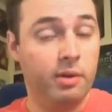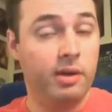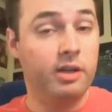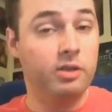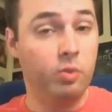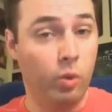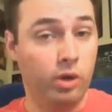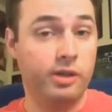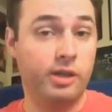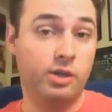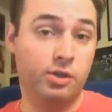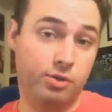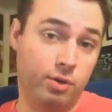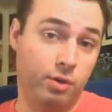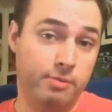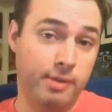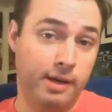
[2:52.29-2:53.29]
because we're
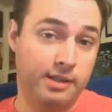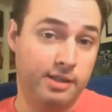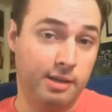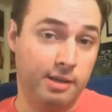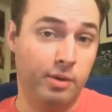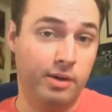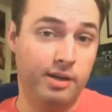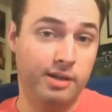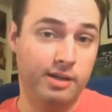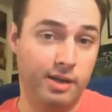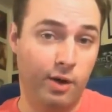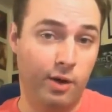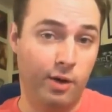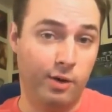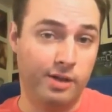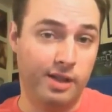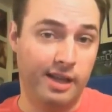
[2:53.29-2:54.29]
controlled by someone in
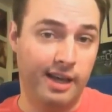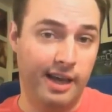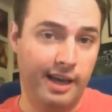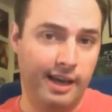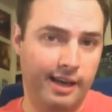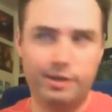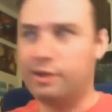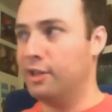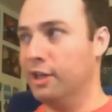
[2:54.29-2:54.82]
Gold League.